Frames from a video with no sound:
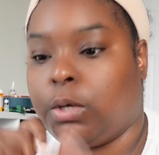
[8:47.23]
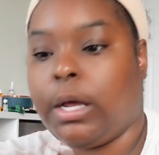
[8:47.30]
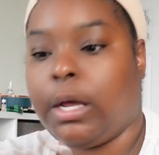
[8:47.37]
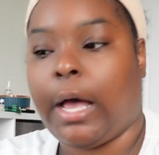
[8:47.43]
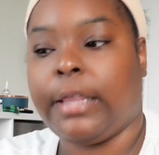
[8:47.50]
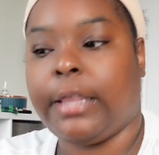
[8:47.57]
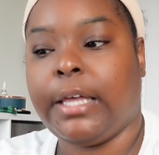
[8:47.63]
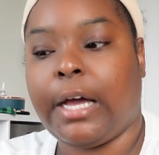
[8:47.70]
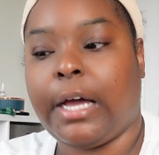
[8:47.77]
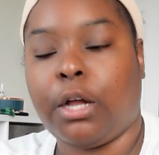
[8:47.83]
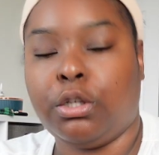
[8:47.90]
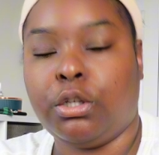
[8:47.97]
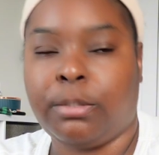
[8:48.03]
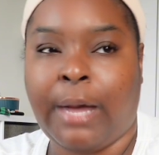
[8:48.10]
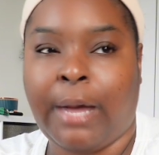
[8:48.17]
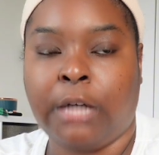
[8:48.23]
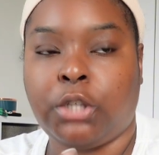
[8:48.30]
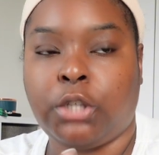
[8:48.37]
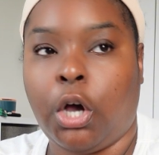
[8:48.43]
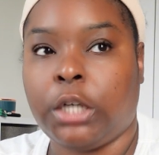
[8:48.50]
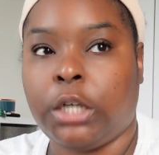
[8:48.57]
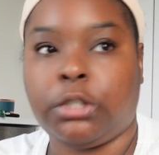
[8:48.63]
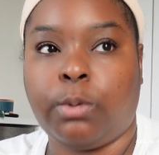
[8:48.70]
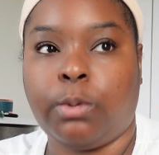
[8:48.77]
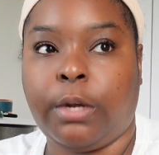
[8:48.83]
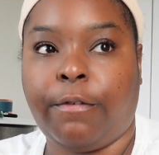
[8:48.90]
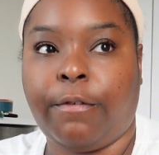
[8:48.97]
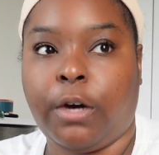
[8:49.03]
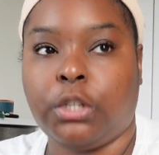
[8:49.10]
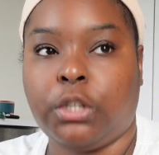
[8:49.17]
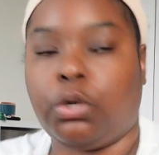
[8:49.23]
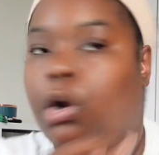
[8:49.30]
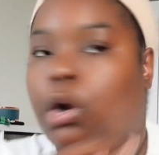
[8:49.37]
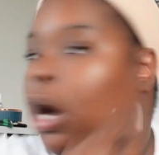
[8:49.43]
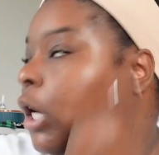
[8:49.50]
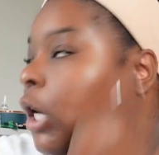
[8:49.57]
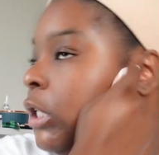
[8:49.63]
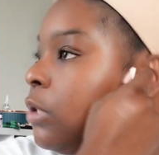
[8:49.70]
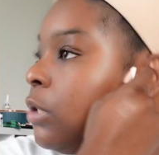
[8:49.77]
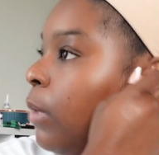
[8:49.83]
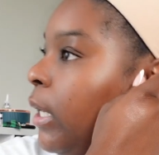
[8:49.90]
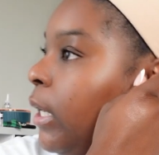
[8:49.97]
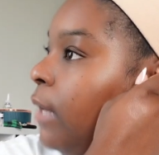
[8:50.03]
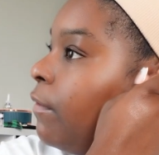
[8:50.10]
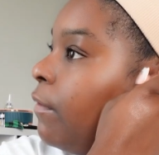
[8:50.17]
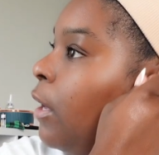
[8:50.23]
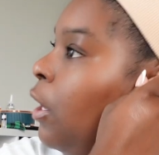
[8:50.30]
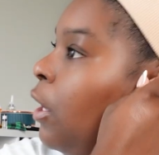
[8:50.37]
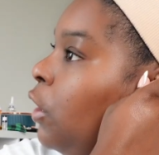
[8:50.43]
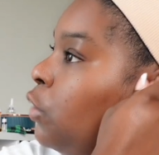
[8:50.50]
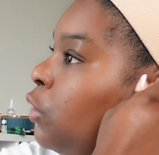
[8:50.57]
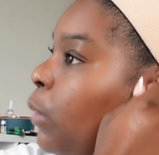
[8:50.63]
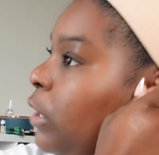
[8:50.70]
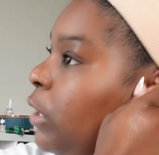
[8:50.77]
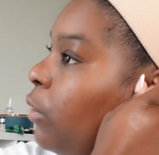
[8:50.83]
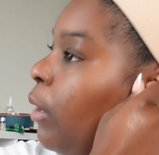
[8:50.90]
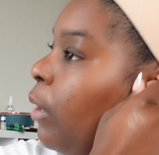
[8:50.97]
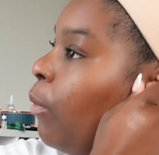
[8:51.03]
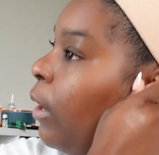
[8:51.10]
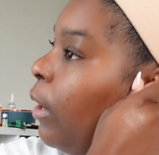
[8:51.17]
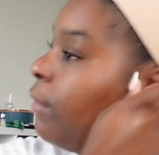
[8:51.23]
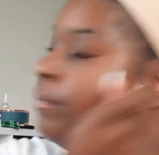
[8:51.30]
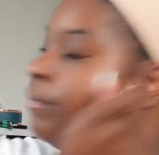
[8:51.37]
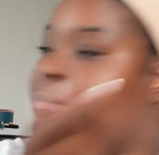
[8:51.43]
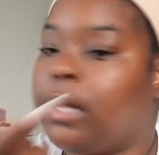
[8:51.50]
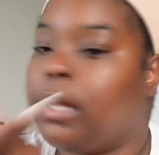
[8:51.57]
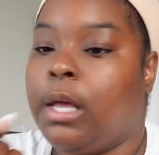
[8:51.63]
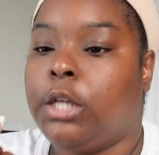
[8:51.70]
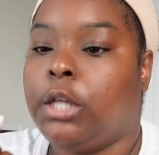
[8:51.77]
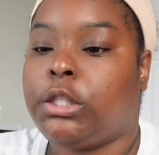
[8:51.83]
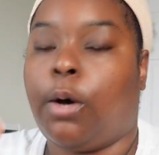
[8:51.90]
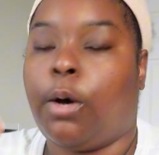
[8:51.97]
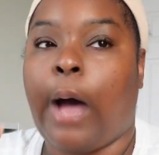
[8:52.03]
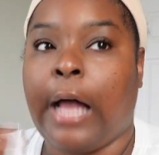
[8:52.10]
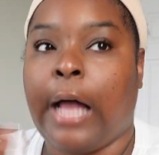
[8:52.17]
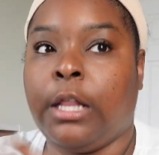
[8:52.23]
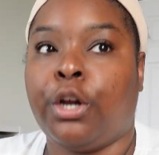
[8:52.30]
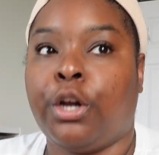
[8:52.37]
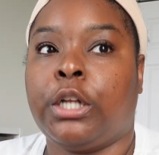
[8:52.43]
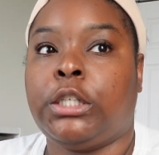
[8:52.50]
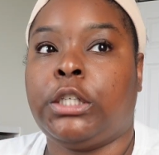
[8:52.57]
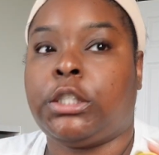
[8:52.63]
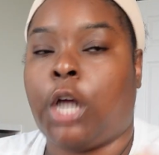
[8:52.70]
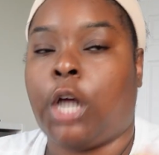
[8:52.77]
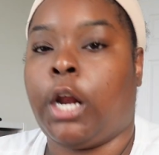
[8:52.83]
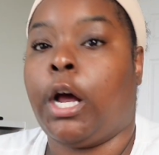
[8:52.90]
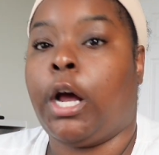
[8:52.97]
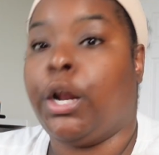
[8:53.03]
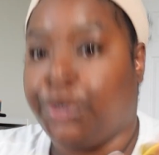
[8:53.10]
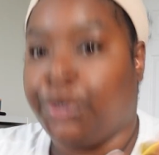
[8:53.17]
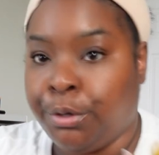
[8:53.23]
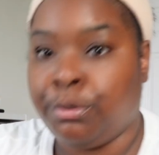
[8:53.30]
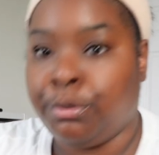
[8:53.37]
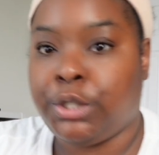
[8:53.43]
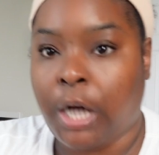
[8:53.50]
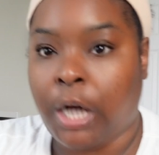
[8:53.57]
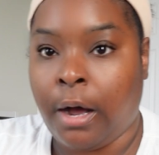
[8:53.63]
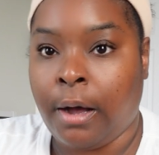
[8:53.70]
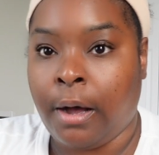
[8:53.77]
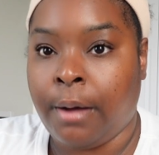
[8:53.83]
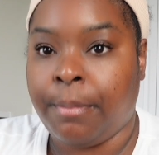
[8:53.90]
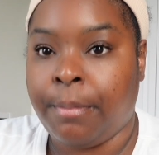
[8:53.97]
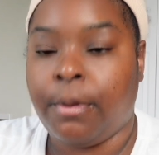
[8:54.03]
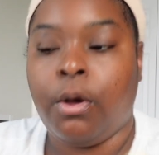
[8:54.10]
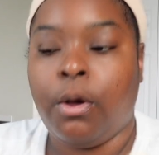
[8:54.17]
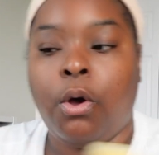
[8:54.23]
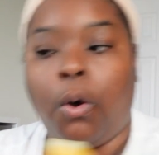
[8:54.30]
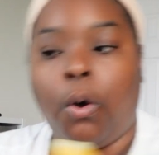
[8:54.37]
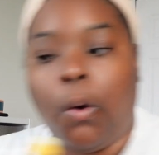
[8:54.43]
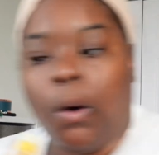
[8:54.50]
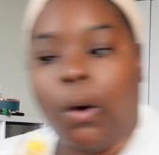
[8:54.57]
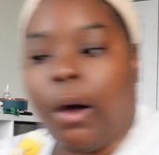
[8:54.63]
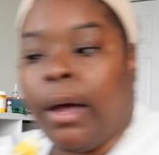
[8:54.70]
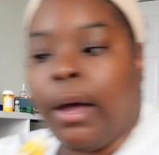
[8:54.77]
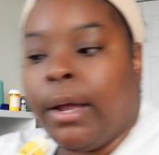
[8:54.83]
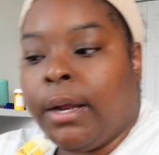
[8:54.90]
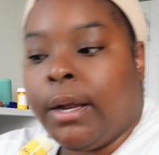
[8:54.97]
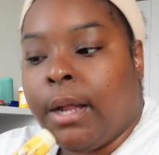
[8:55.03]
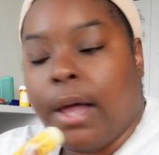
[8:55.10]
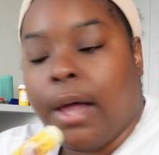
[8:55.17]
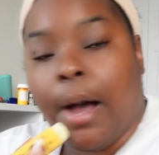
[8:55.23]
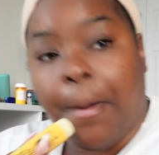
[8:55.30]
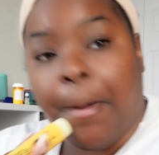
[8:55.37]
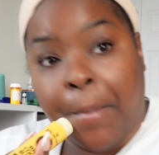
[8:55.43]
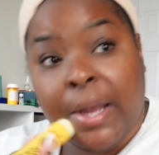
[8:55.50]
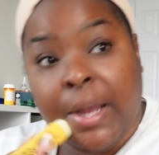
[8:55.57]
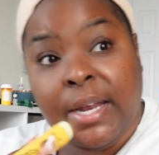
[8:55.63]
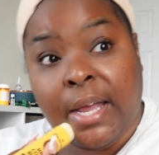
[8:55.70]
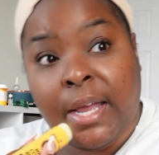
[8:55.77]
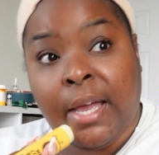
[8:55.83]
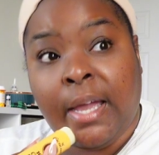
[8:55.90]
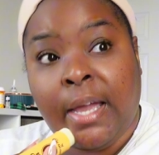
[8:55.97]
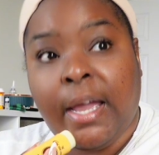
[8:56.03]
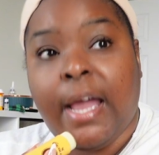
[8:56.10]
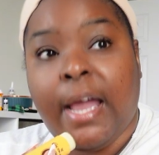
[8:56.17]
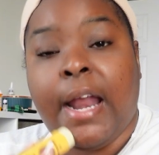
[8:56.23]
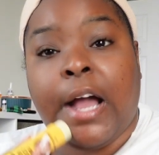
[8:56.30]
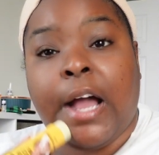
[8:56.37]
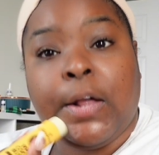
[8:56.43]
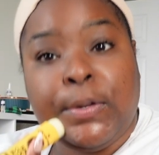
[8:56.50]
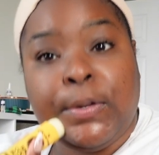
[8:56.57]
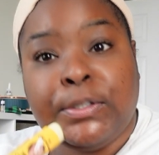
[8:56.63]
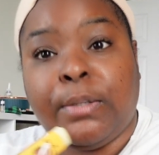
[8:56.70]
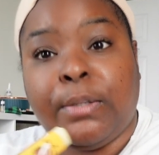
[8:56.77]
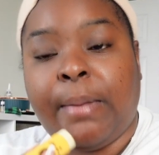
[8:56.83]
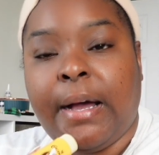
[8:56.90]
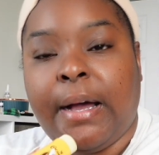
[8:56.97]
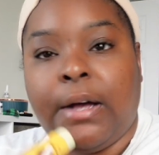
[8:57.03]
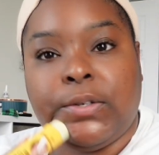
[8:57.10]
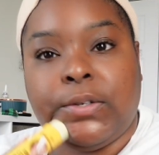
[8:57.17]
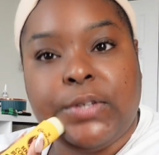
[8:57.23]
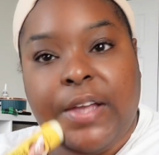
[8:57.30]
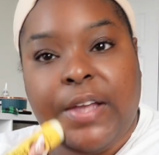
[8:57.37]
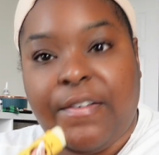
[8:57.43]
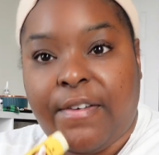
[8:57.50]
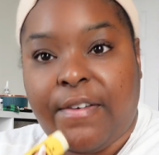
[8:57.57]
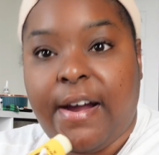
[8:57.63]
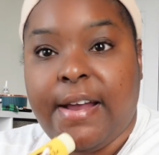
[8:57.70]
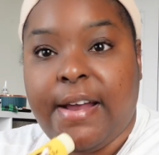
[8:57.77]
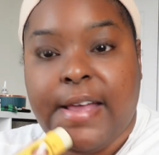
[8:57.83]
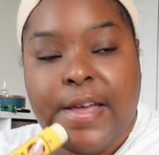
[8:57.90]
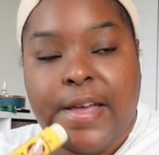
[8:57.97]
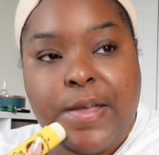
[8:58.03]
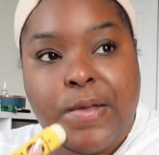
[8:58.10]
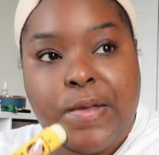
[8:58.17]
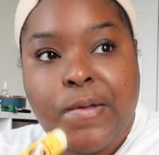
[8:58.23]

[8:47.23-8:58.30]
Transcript: I think I closed on my house August 21st or August 20th, 2021. So I literally started a new job on a Monday and I closed on my house that Friday.